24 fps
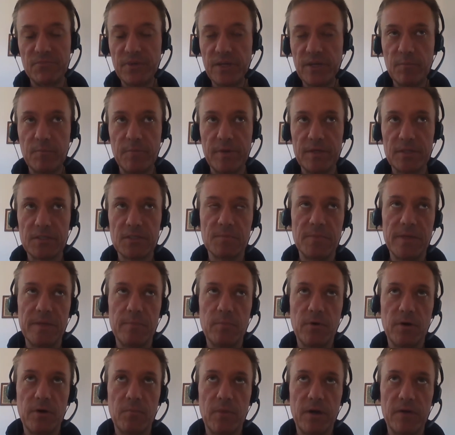real business
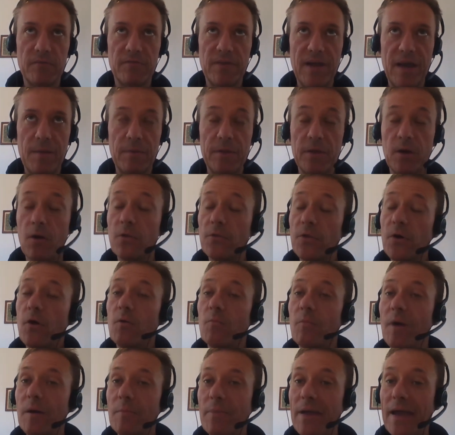people in my family.
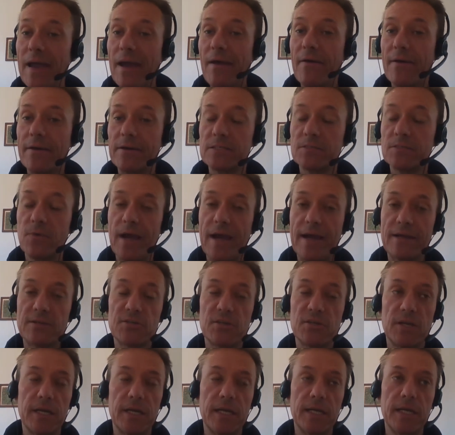Although my parents were
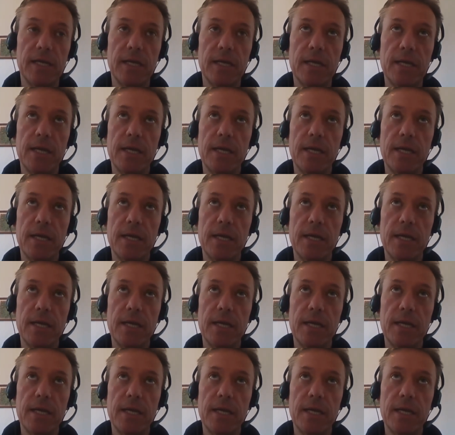actually...